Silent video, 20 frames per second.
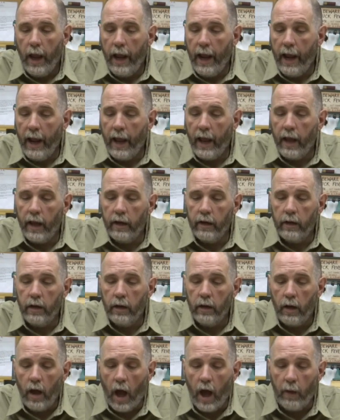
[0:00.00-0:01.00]

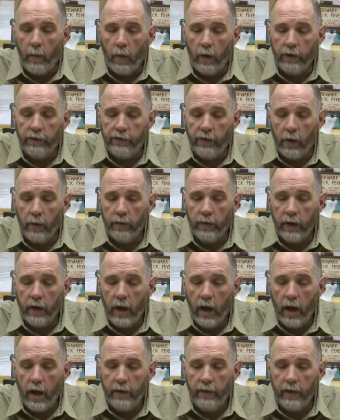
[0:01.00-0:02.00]
And I once owned a
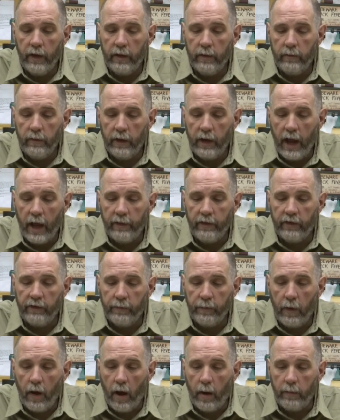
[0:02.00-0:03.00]
gun that had
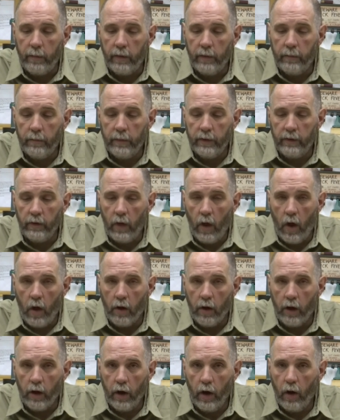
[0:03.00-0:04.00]
this problem. It
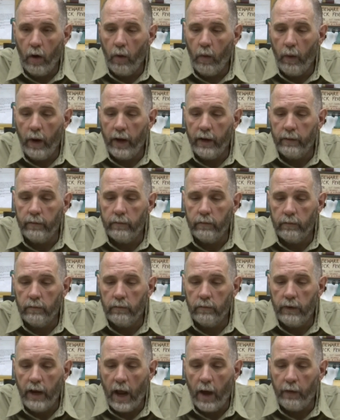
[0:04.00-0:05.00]
long ago went
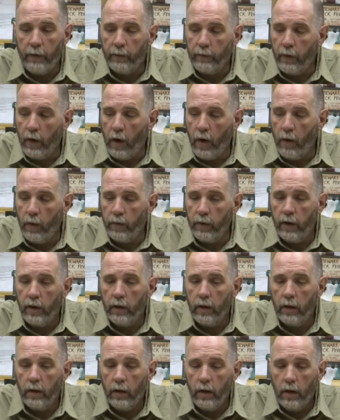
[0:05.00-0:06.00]
down the road
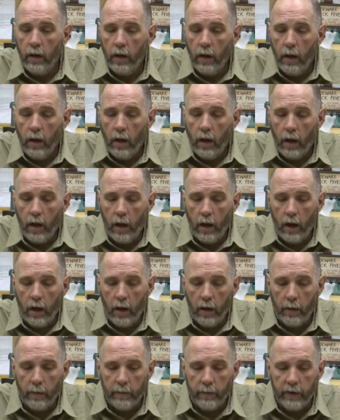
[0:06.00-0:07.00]

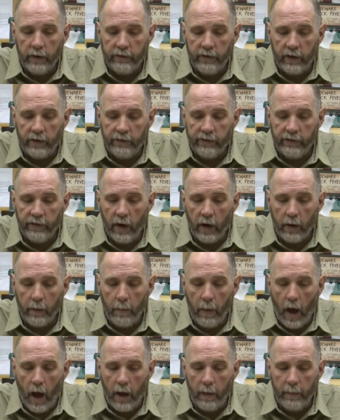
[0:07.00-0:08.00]
because it
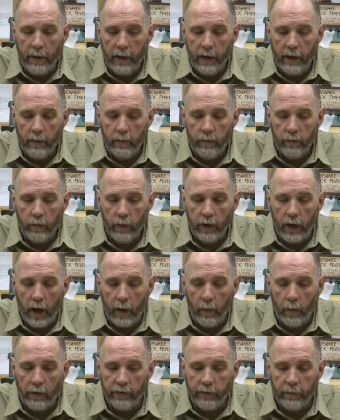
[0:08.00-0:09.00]
snuck by me when
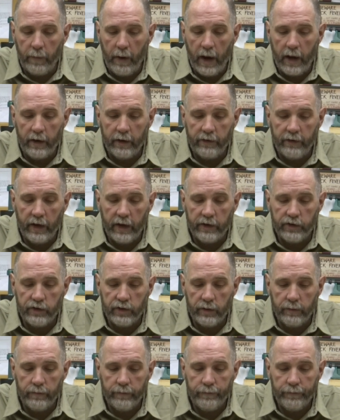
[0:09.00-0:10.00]
I wasn't paying
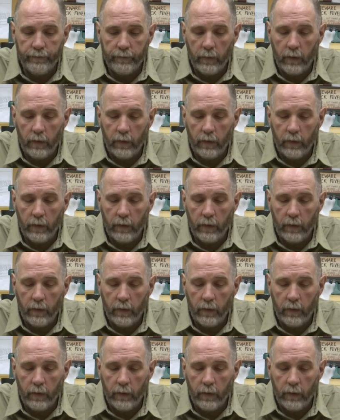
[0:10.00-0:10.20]
attention.